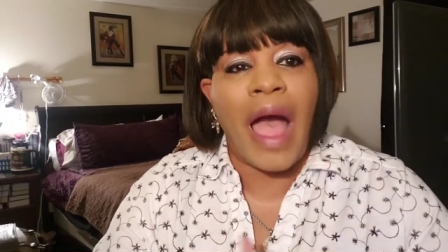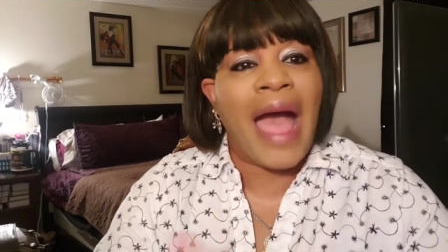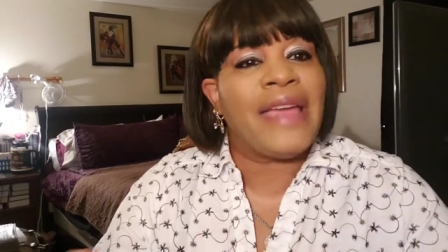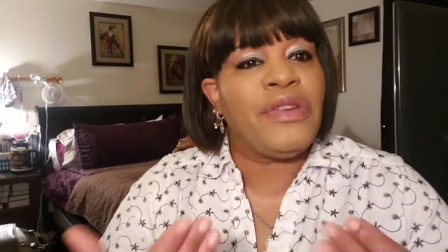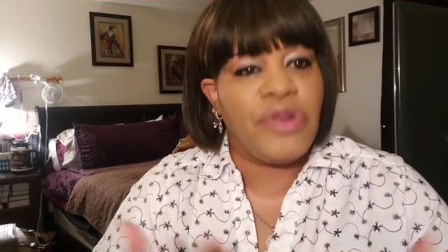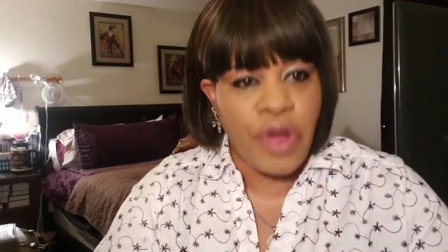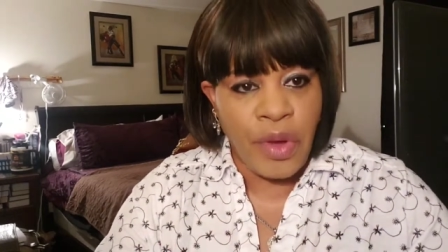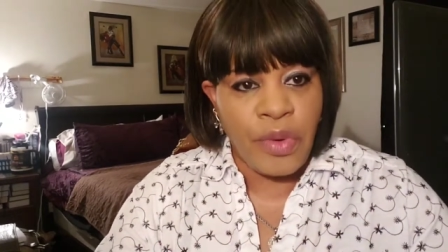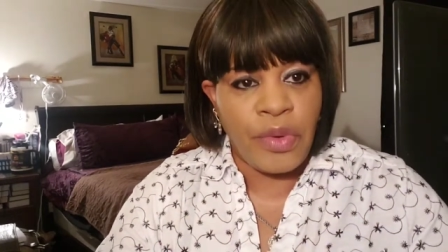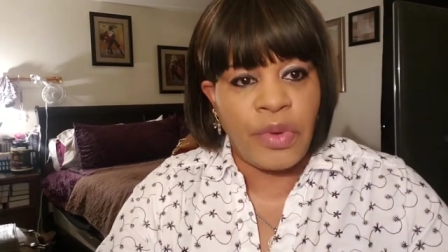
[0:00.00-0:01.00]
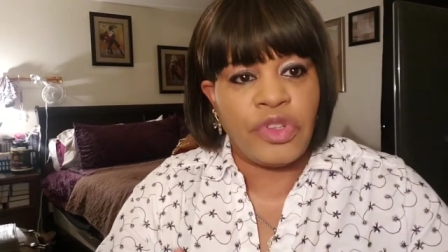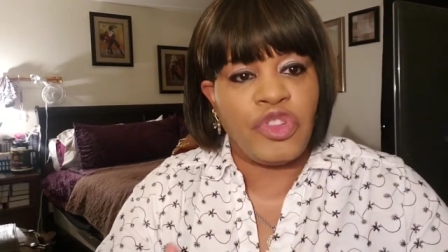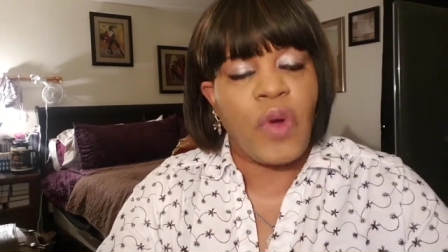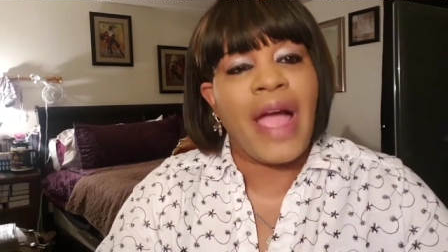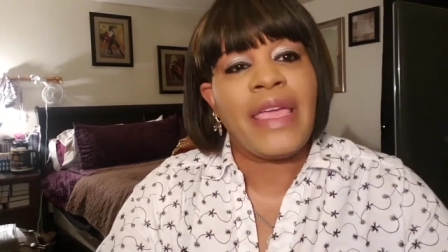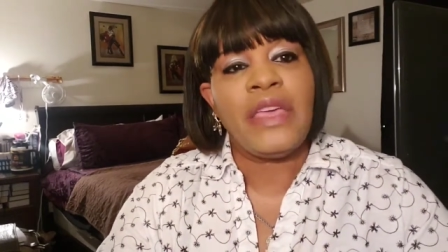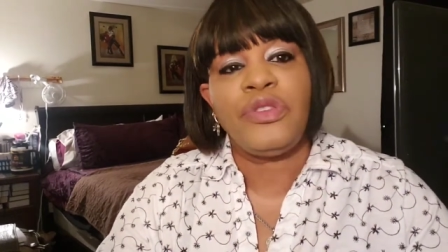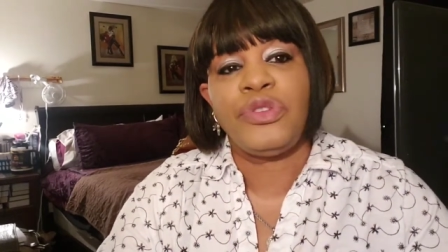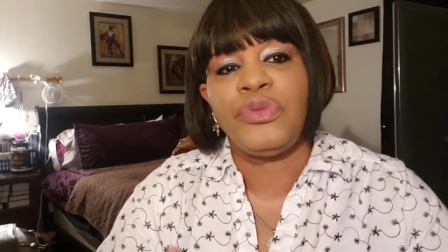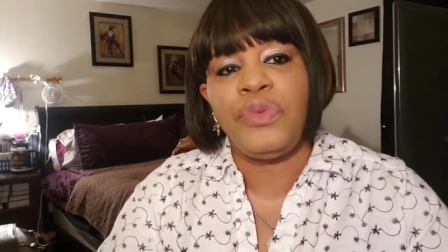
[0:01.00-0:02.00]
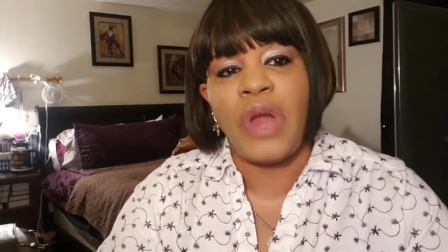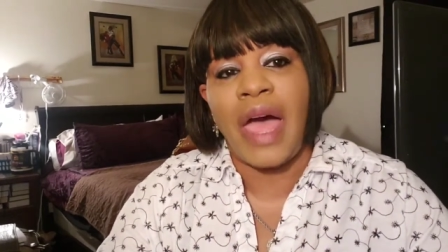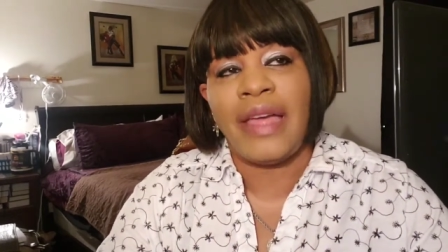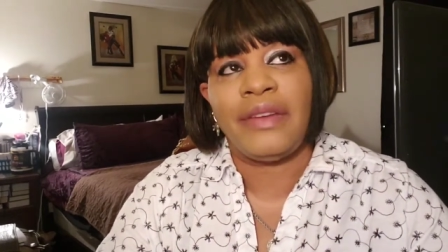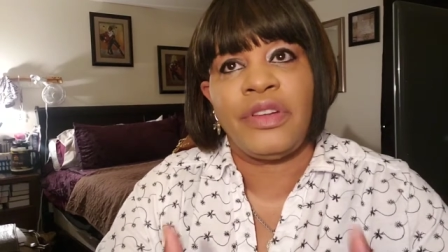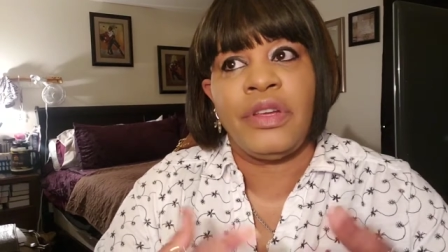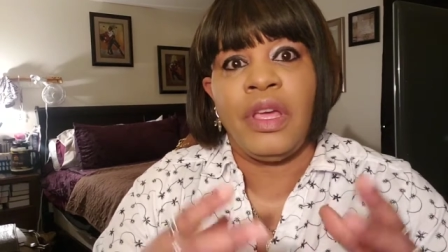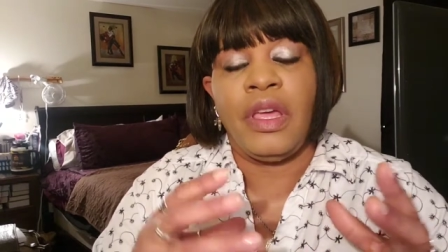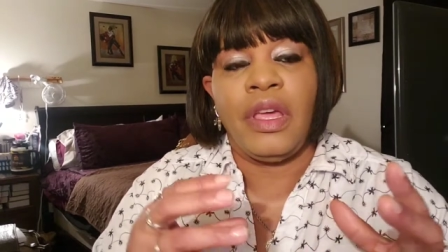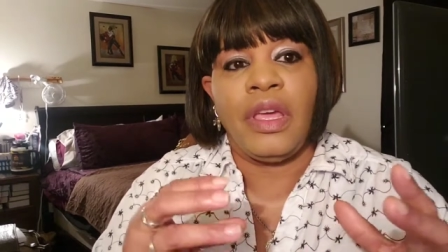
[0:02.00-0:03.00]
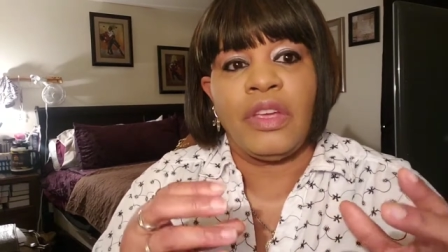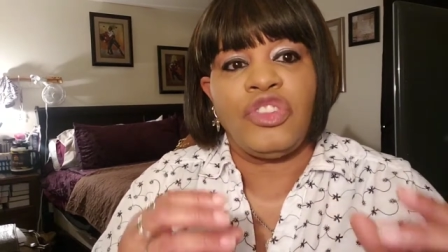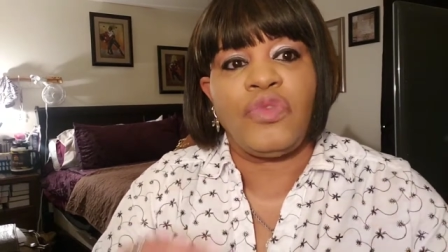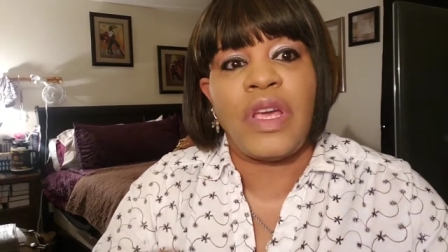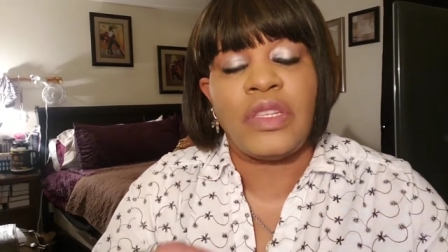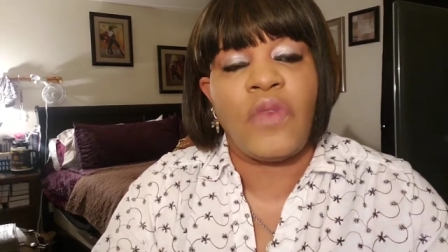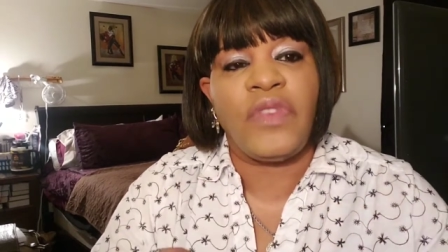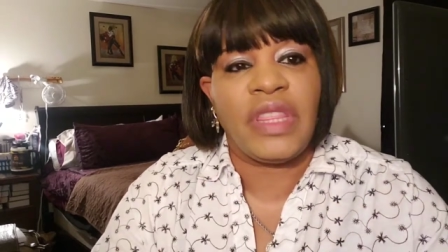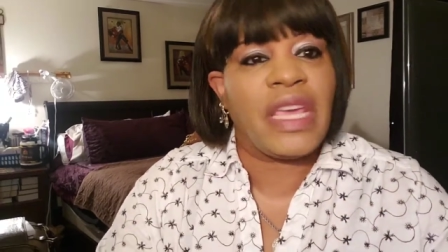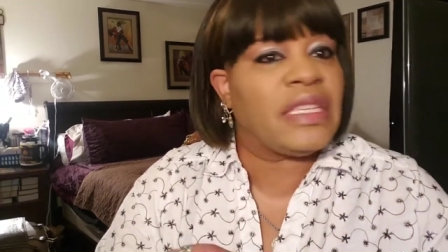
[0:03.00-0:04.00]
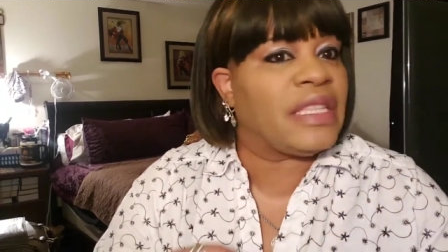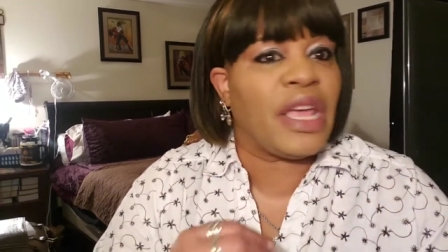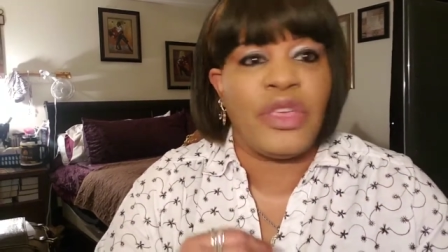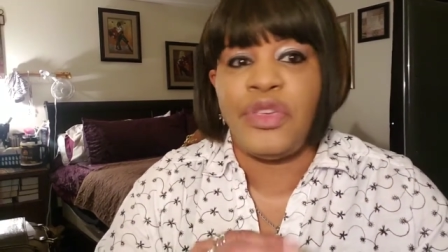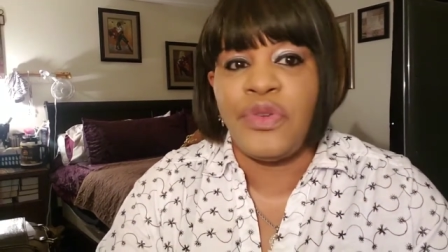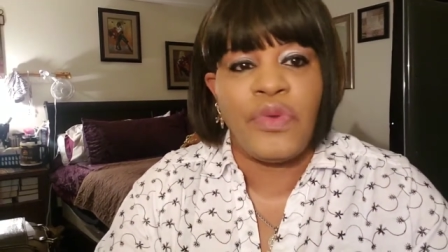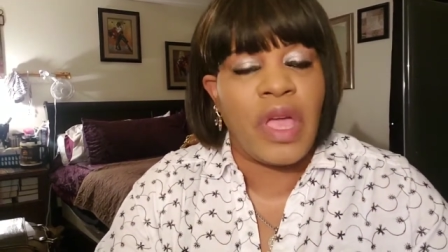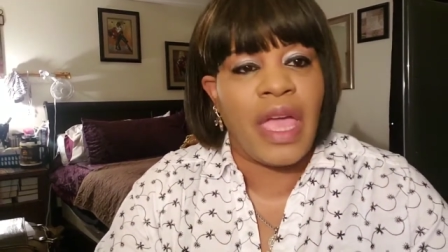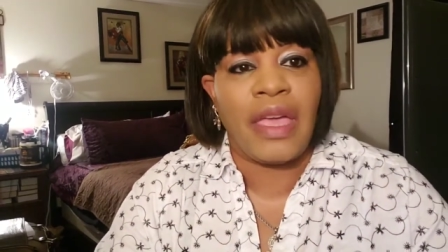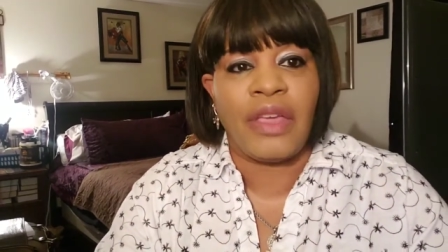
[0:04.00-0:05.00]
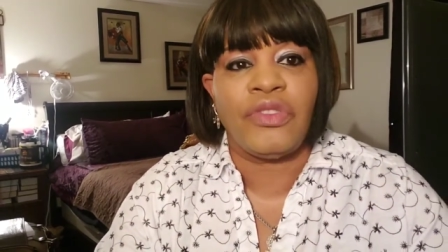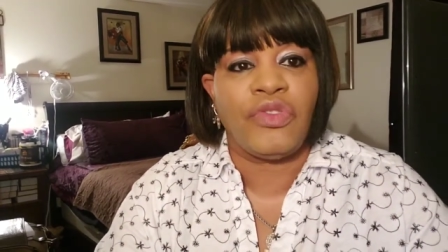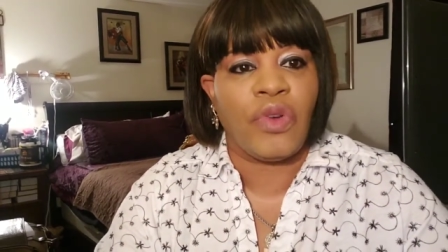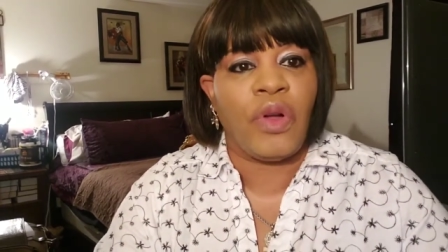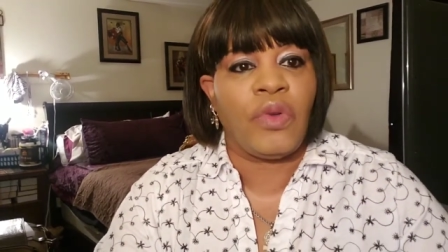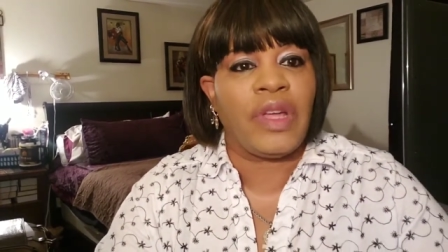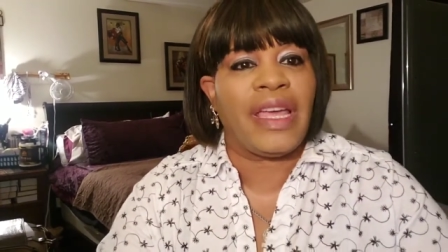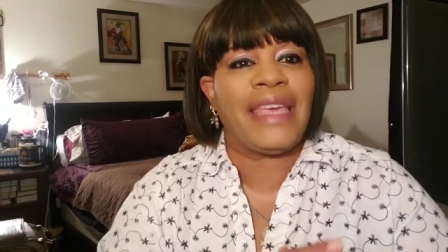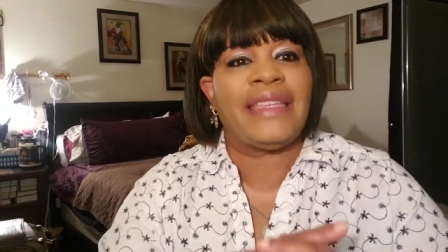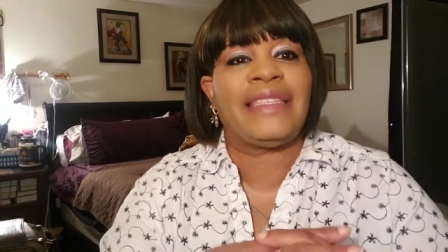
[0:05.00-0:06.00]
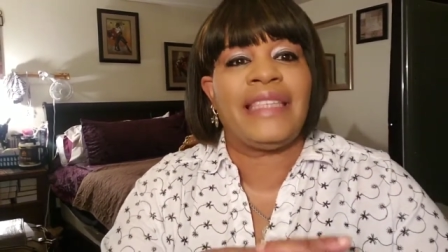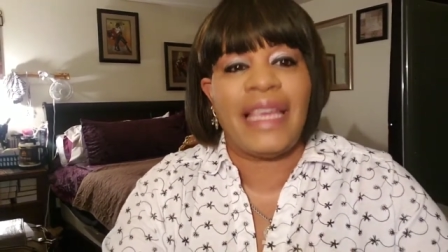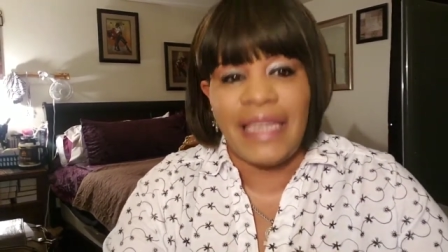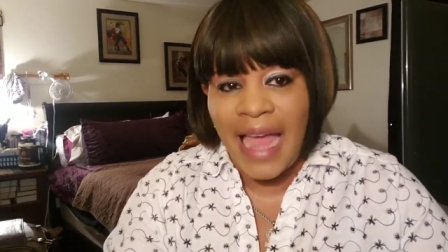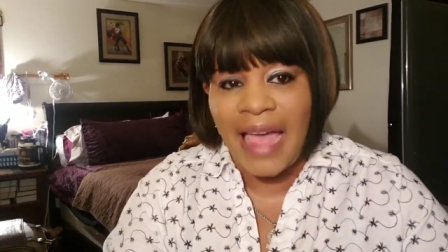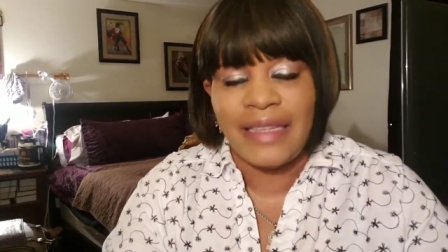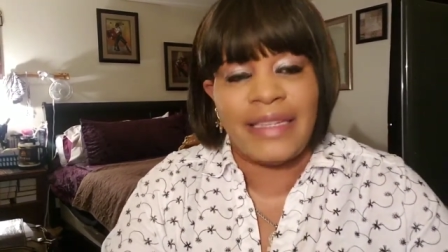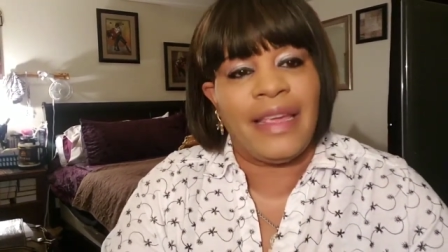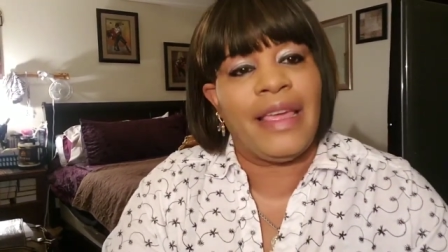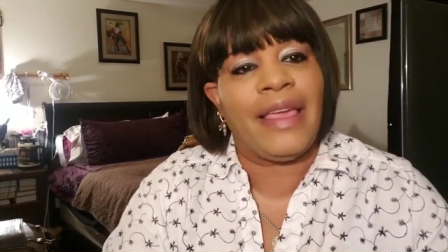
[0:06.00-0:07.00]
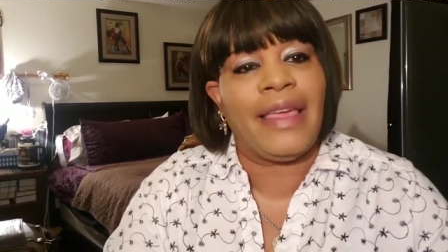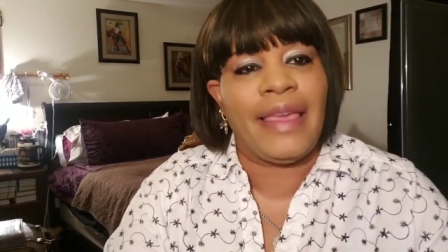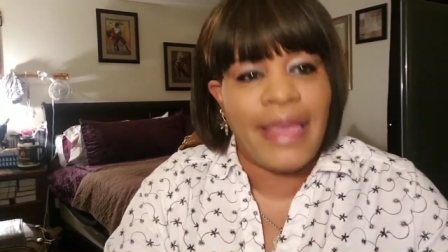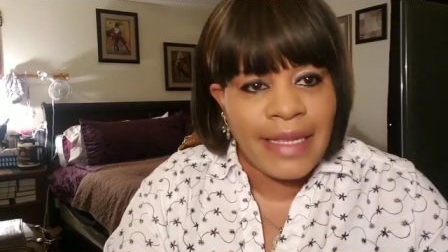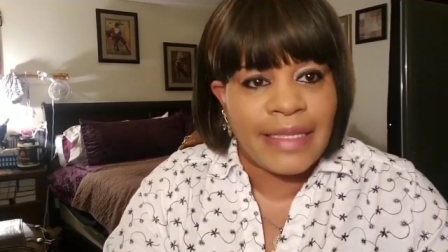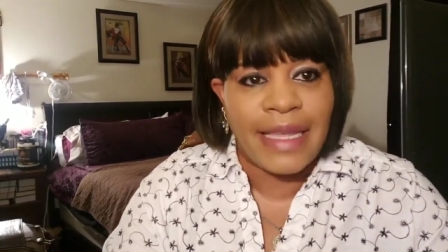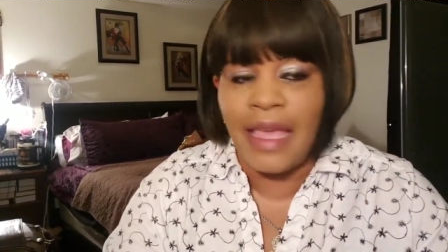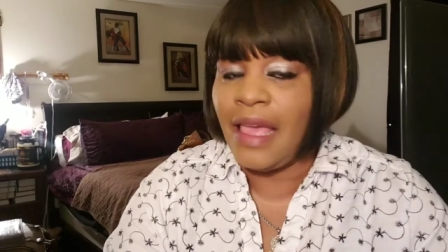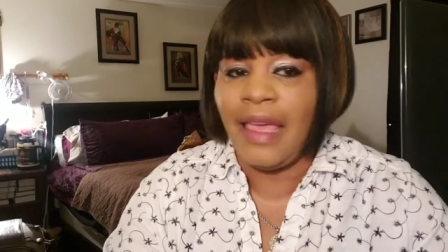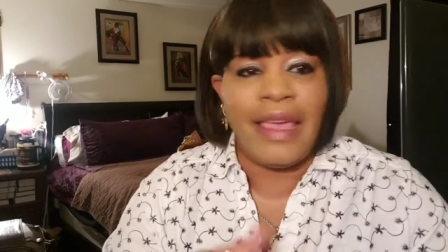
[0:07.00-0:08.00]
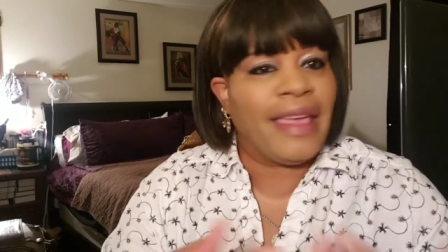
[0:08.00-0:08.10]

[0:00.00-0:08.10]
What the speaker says: I know trying to not stress over things that you can't control is not easy,